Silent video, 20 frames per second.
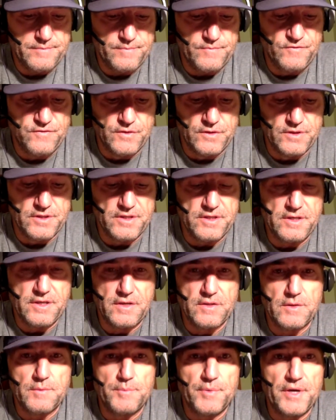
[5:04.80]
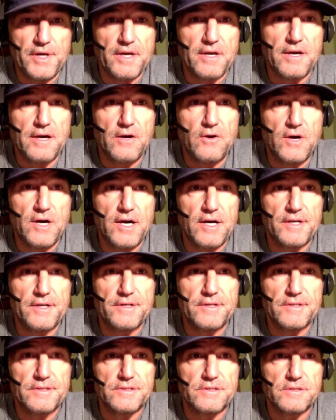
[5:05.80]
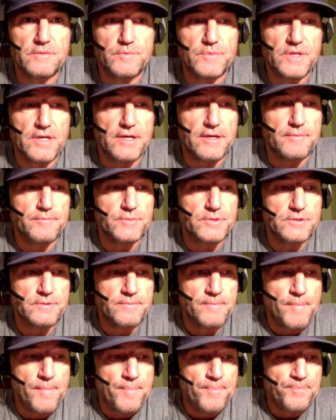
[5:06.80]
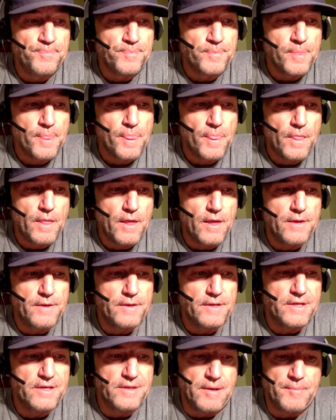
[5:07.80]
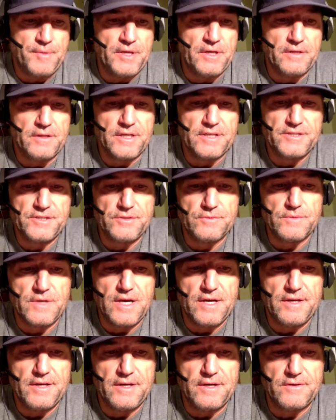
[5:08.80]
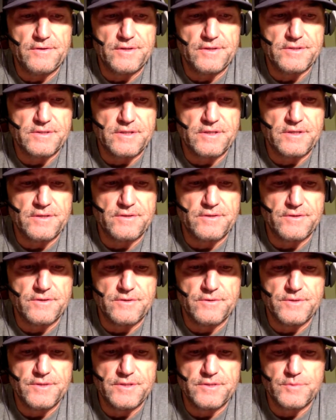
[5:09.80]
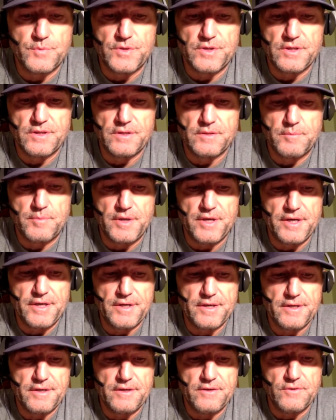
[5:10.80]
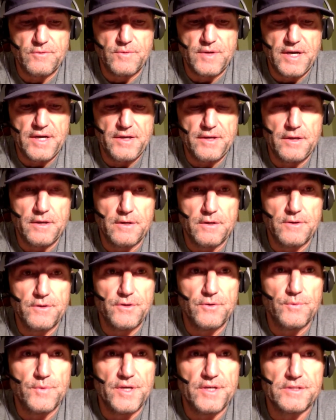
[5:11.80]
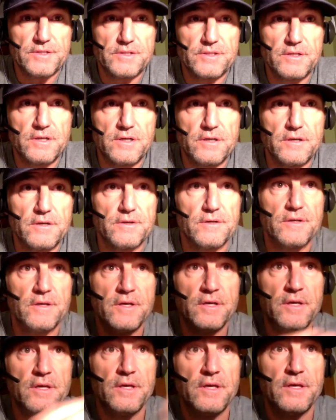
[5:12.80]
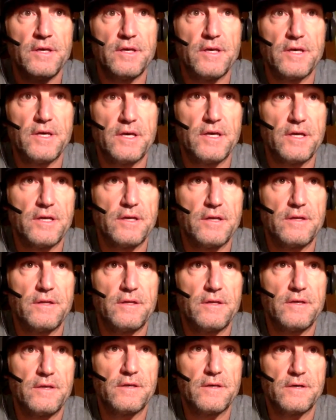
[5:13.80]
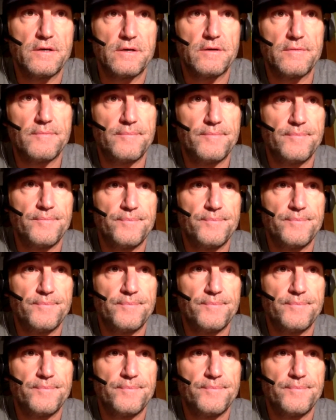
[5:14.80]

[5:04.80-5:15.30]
fully on the bike how hot it is sometimes. And I mean, unless you're riding out and it's 100 degrees, but in the bike, you're riding hard, you're racing hard, and the